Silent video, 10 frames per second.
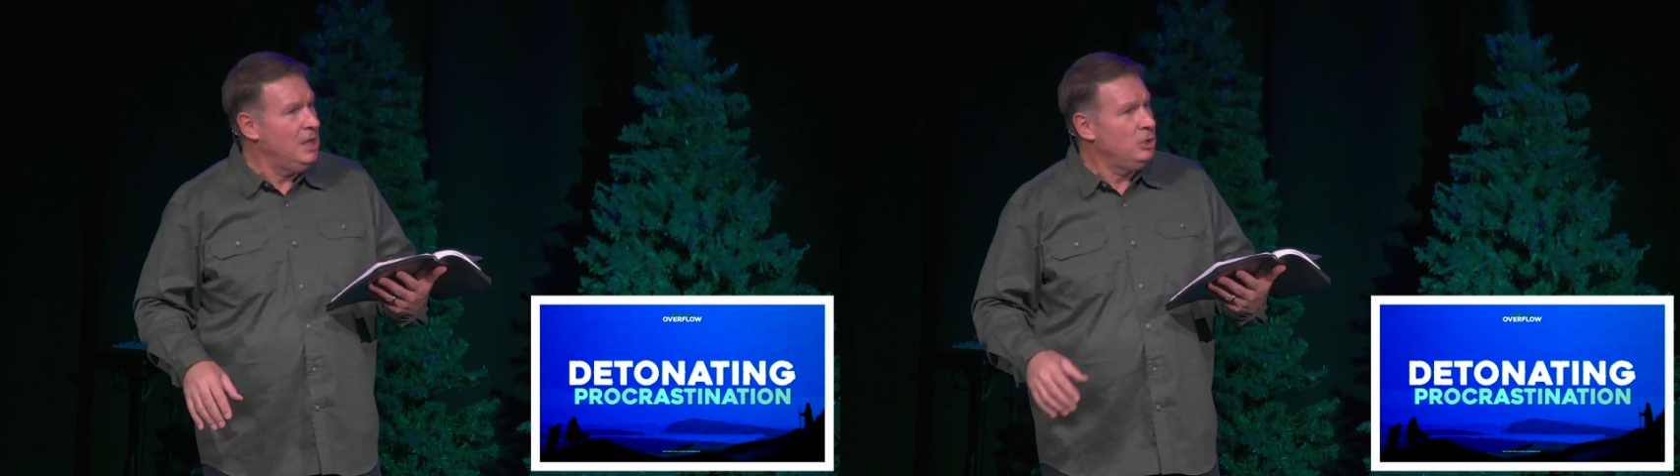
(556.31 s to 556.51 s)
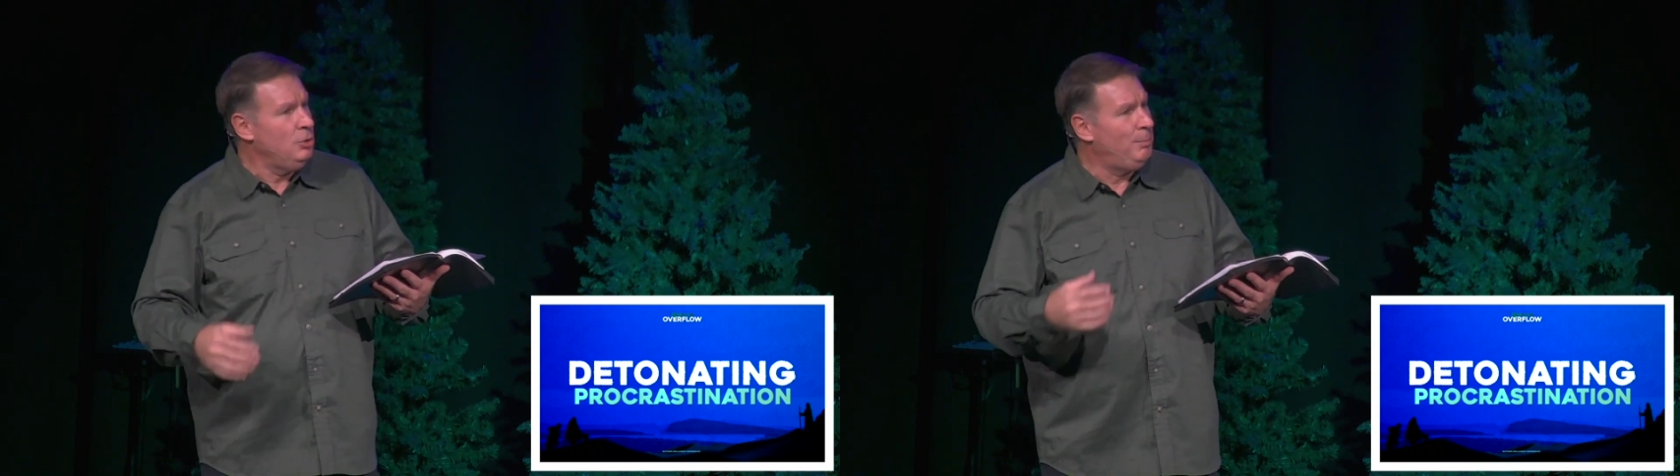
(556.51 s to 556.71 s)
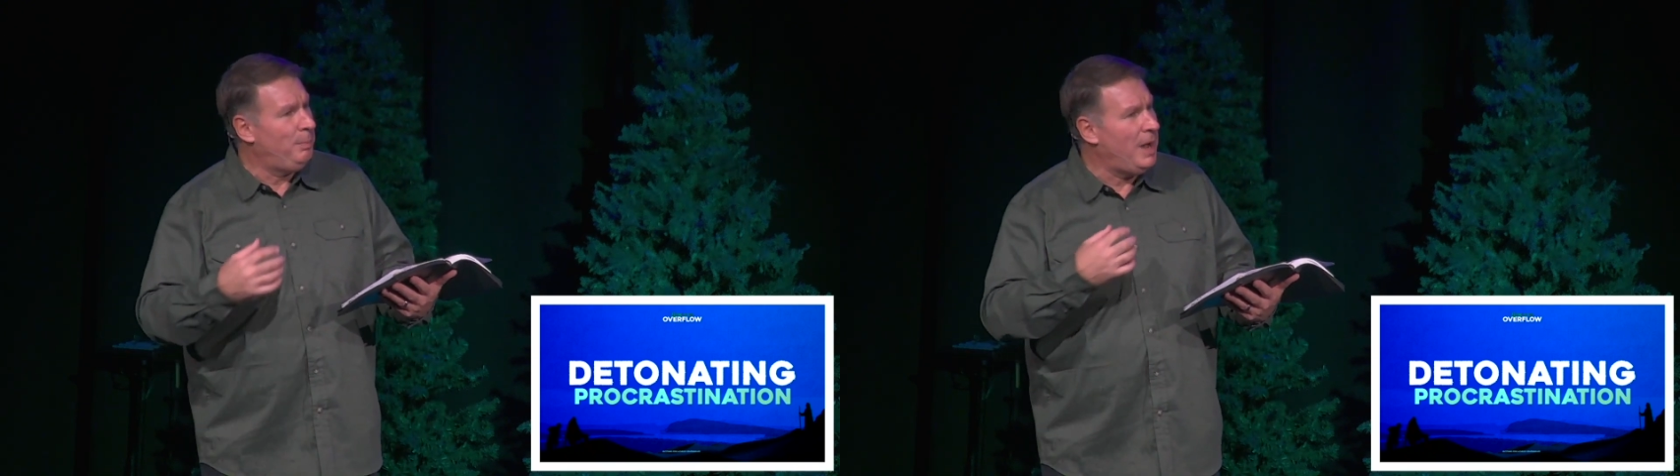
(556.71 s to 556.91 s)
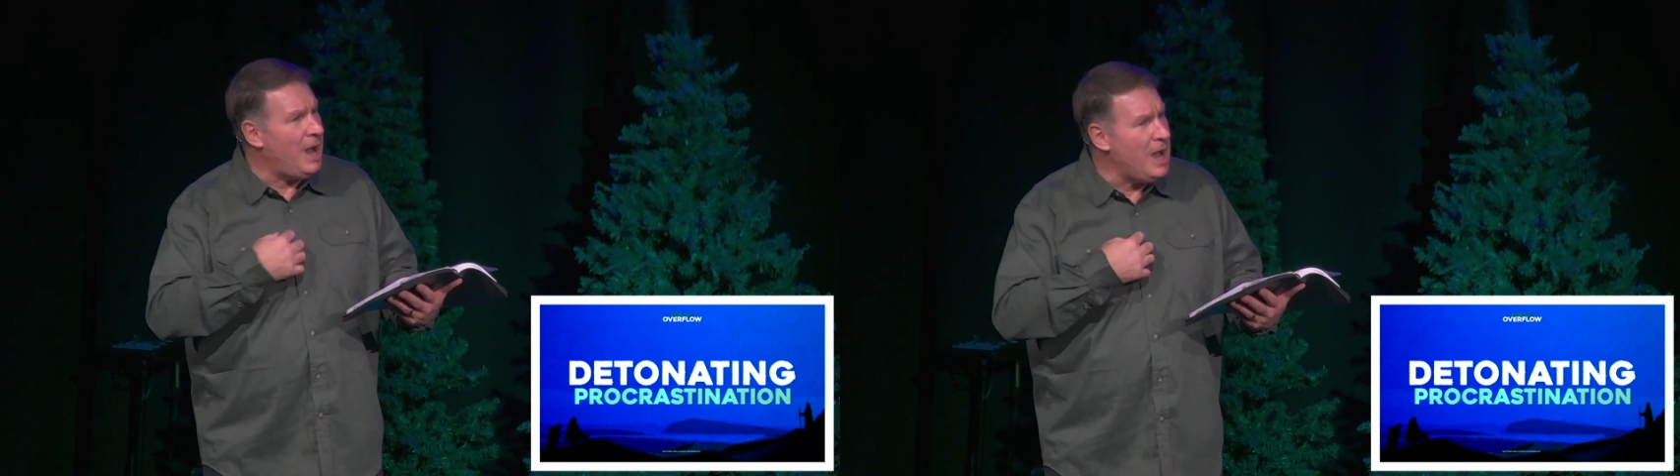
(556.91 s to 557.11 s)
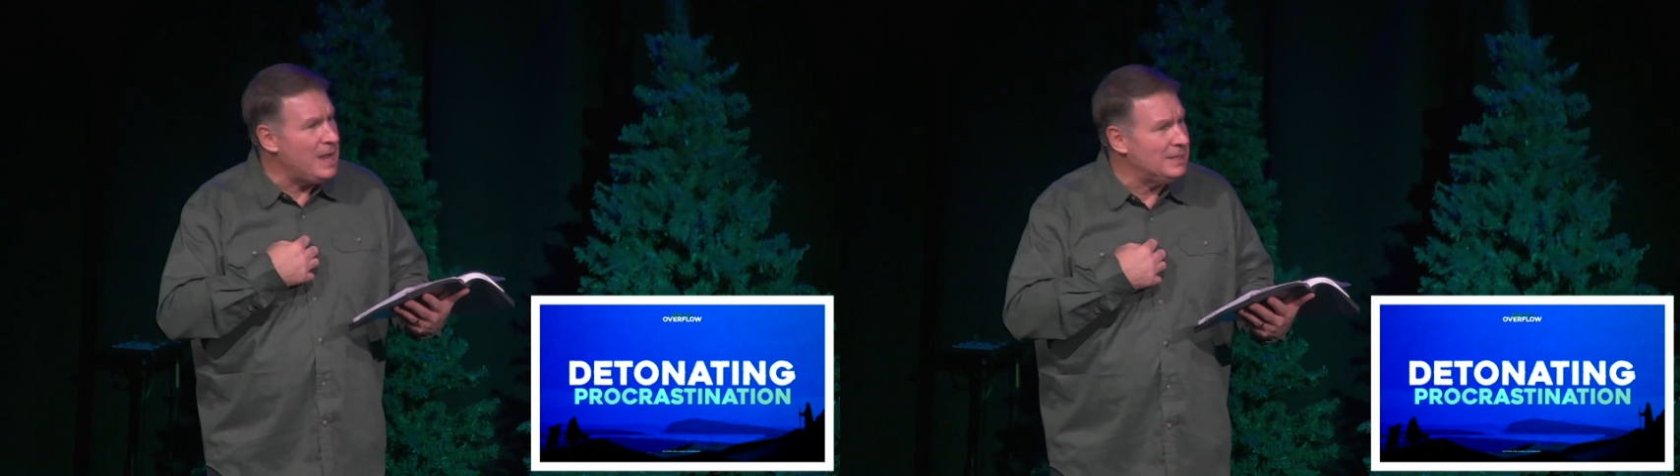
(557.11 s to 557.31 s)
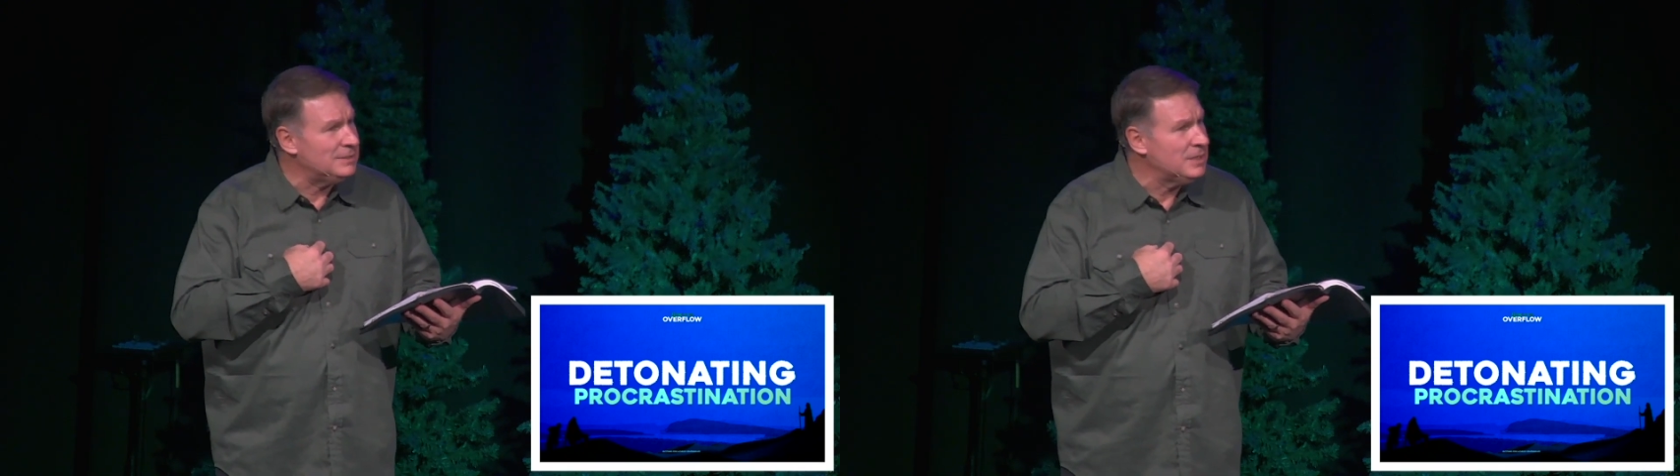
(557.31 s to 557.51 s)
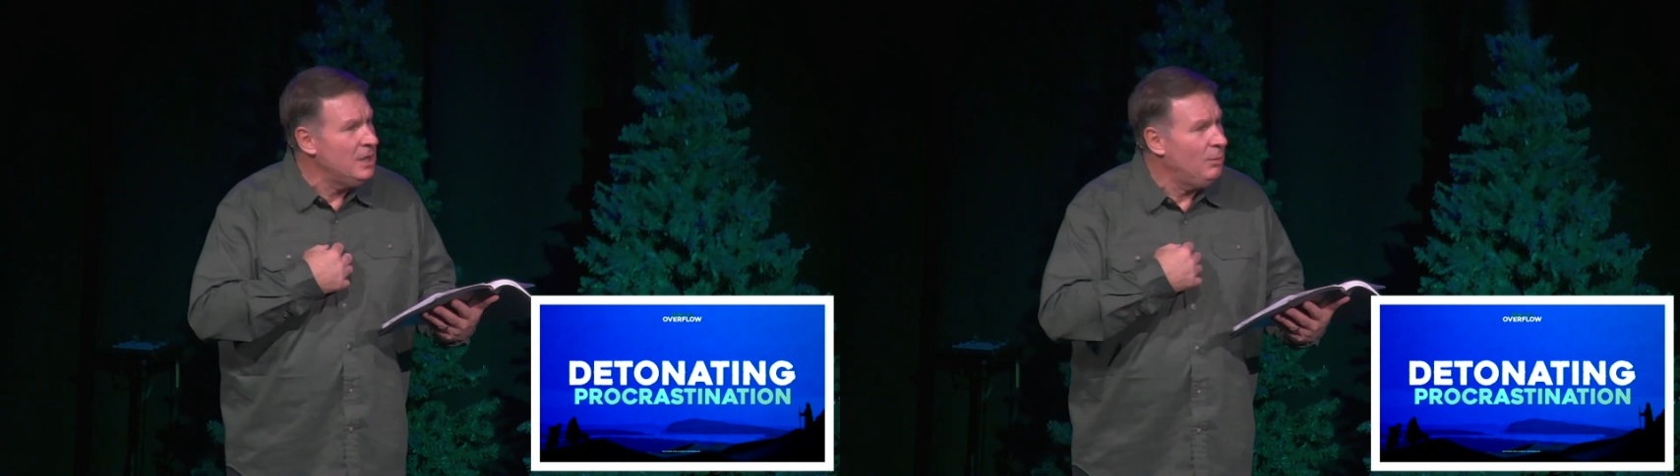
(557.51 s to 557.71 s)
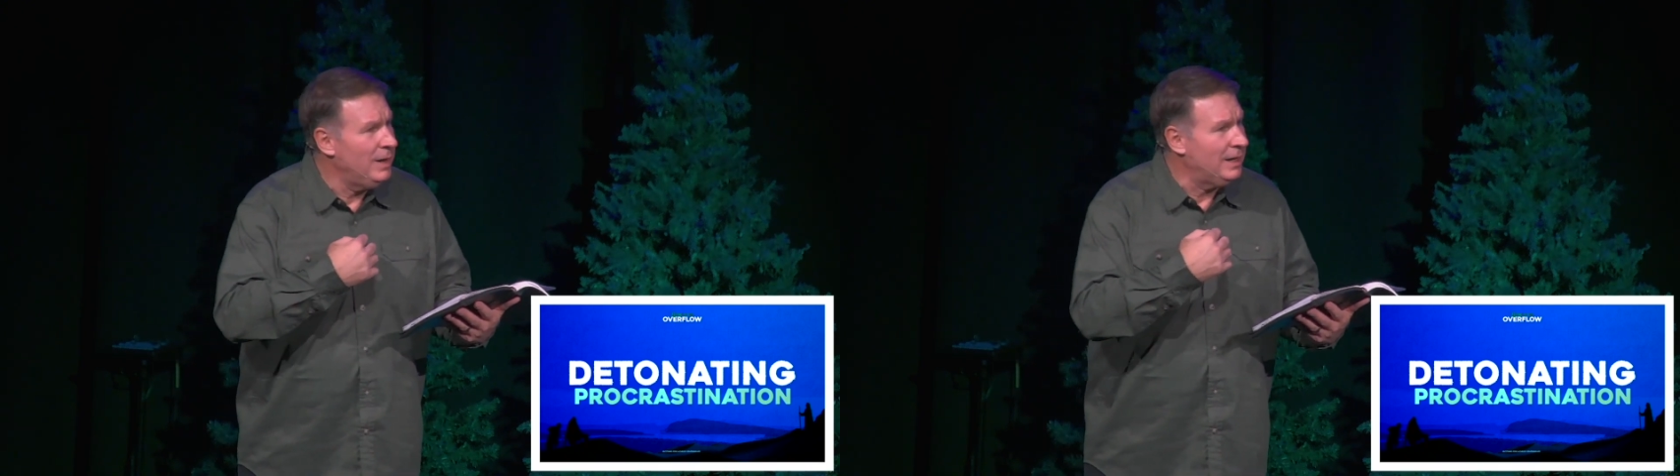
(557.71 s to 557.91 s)
You pause
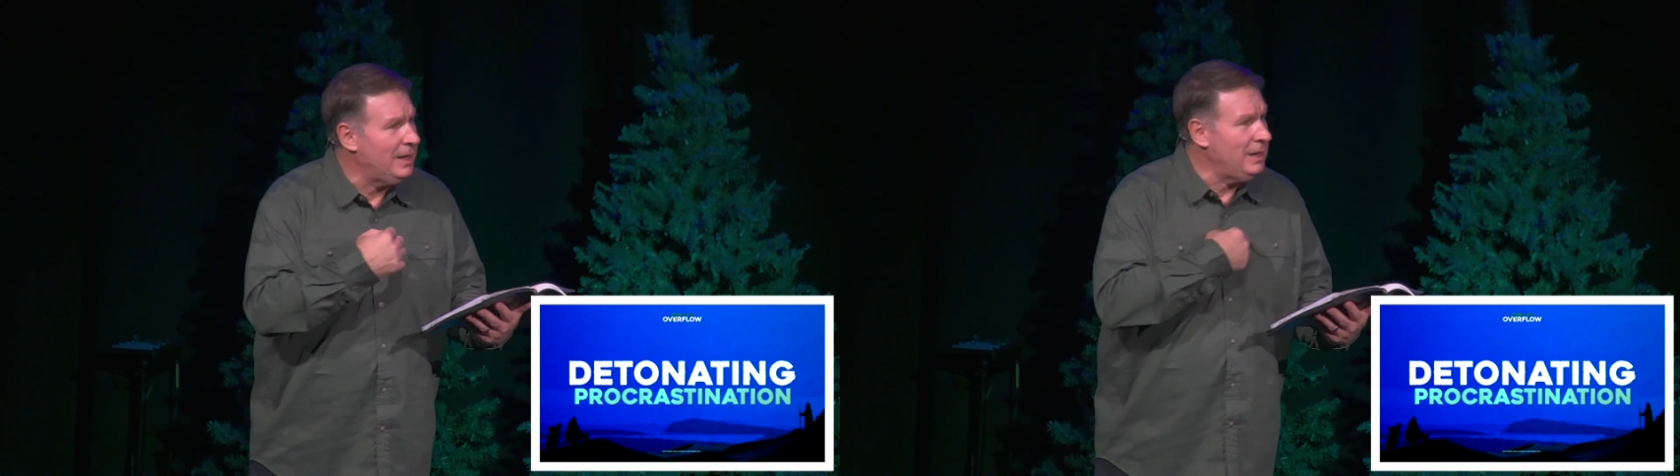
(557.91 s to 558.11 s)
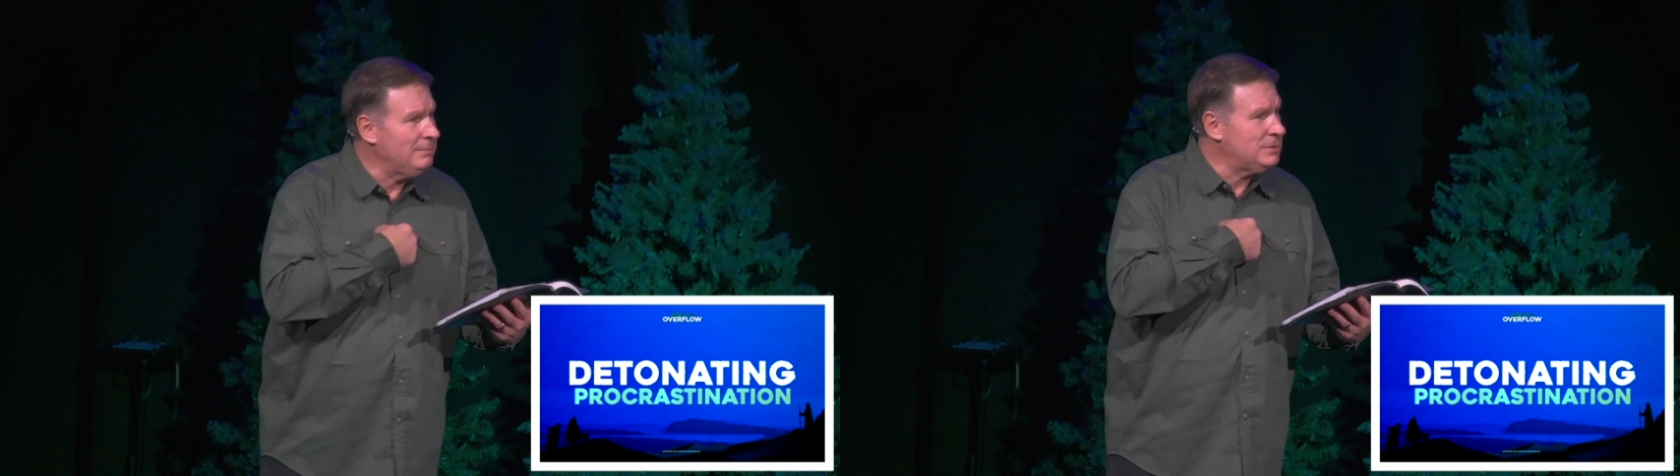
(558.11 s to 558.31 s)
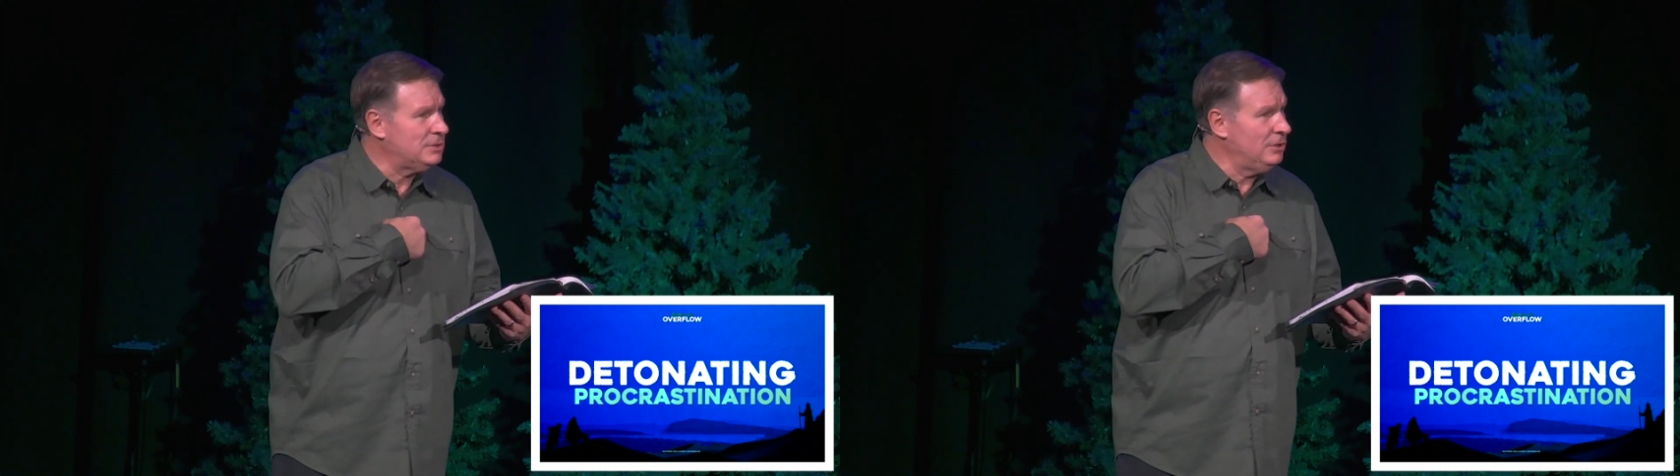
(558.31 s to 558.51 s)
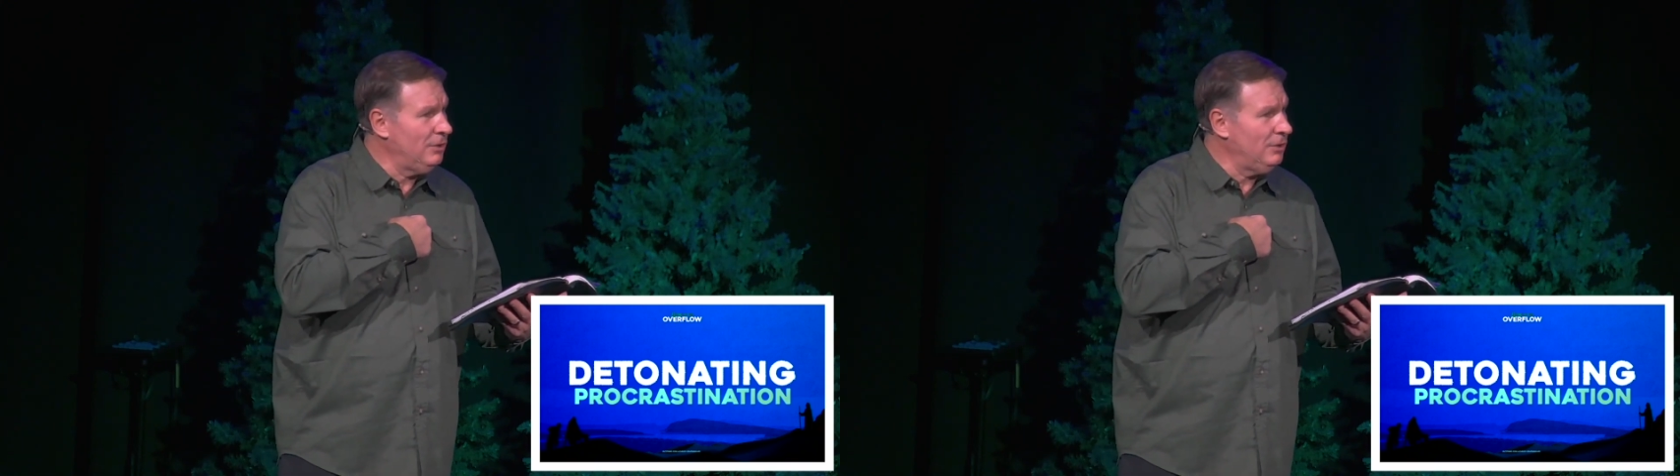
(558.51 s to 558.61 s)
when it comes to